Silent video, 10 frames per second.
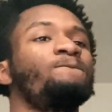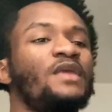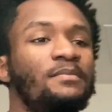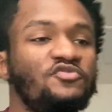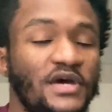
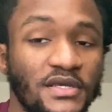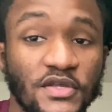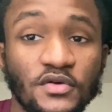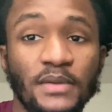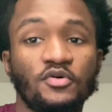I'm trying to
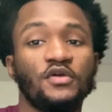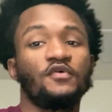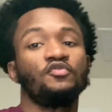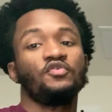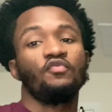get, I'm on the
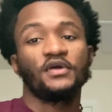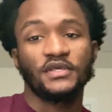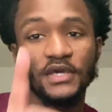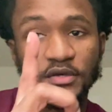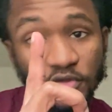road to
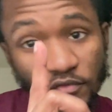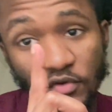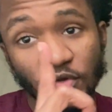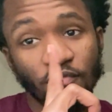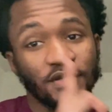1K, on the
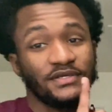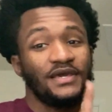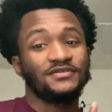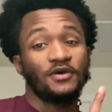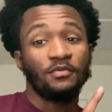road to
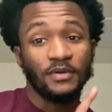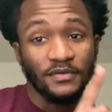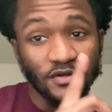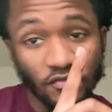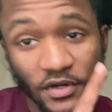1K. So help a brother
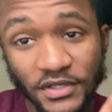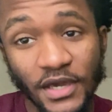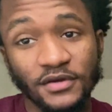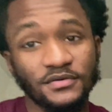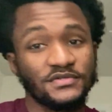get to 1K,
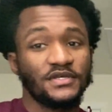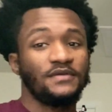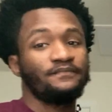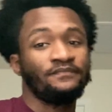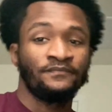you know what I'm saying?